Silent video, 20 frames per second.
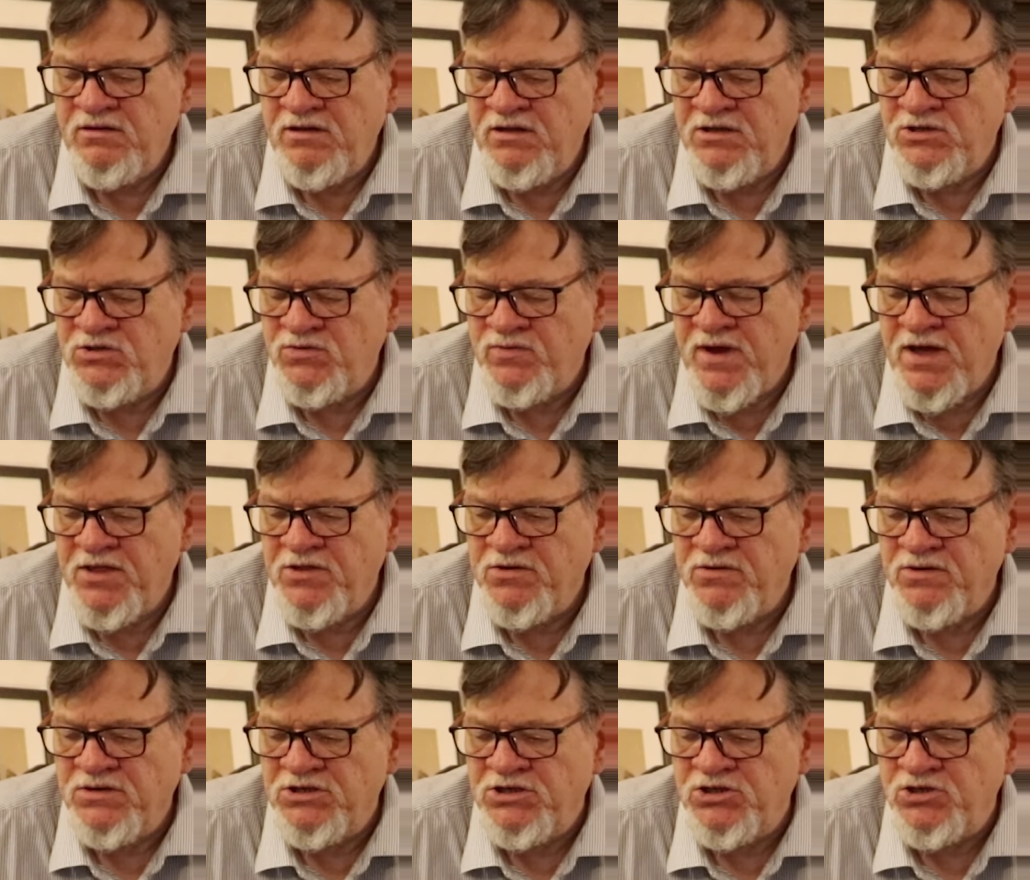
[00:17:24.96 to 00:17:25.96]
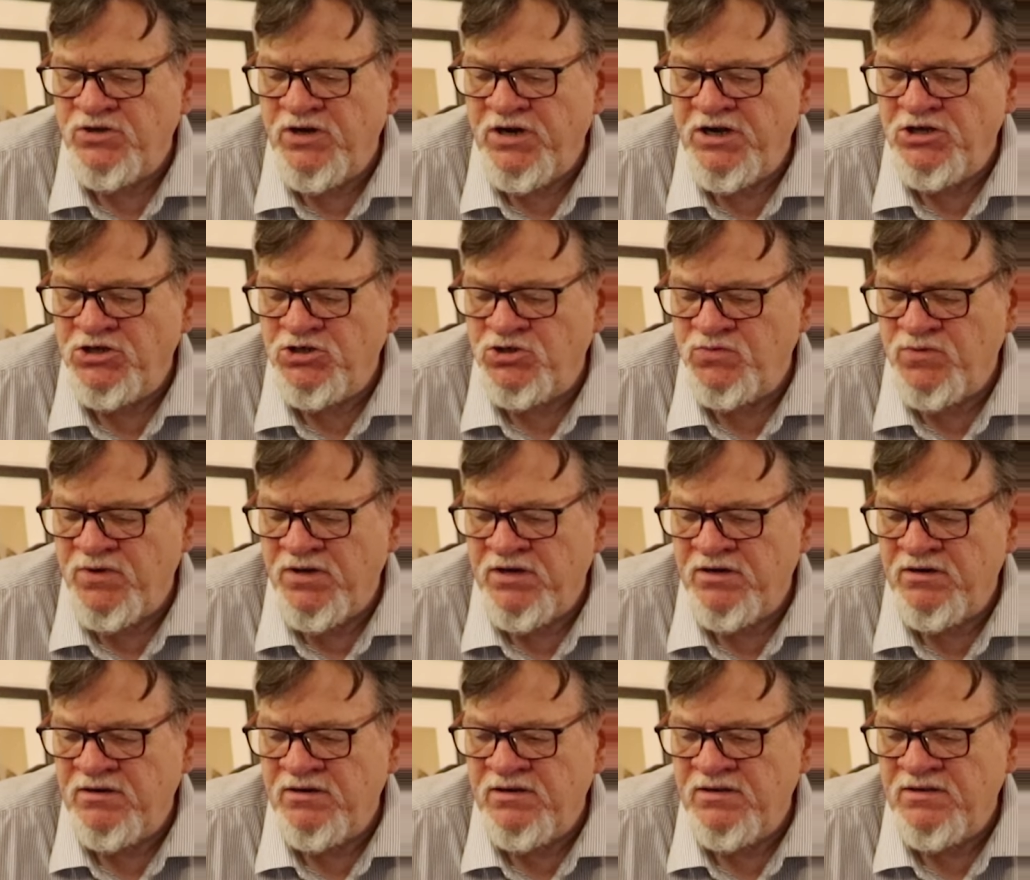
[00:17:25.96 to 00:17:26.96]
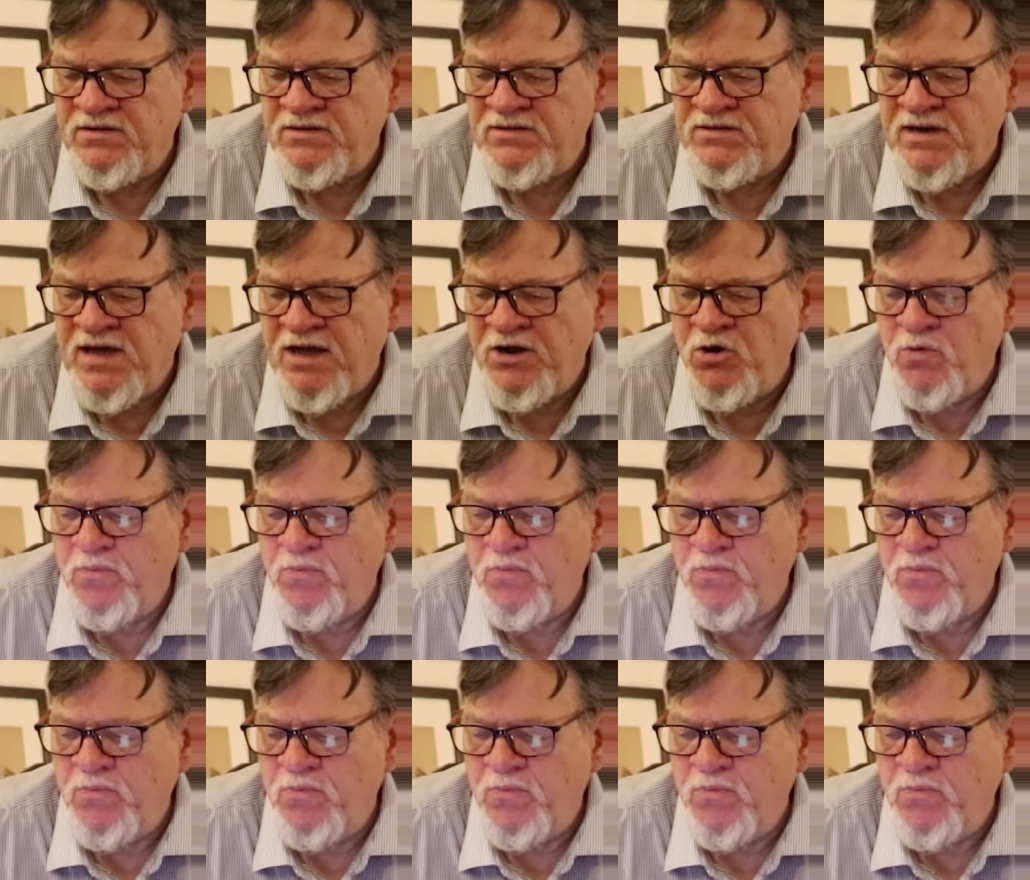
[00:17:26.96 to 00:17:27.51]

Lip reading: It's rather a strange one. It's not